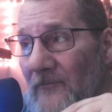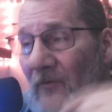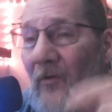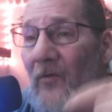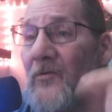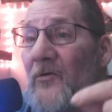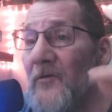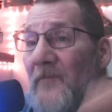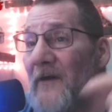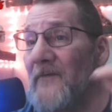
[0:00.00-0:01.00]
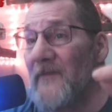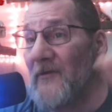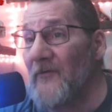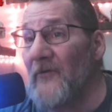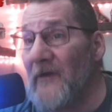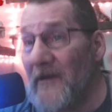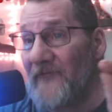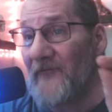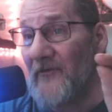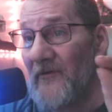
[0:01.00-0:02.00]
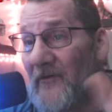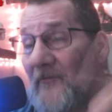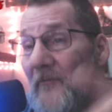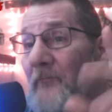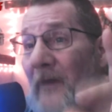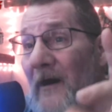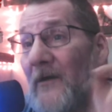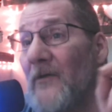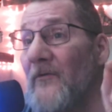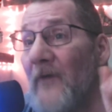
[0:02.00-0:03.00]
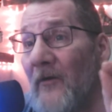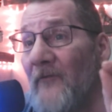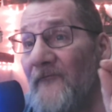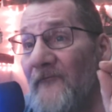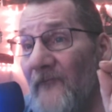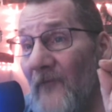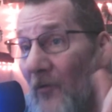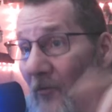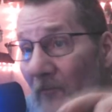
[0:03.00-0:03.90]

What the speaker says: told her about their tradition of a bottle of Old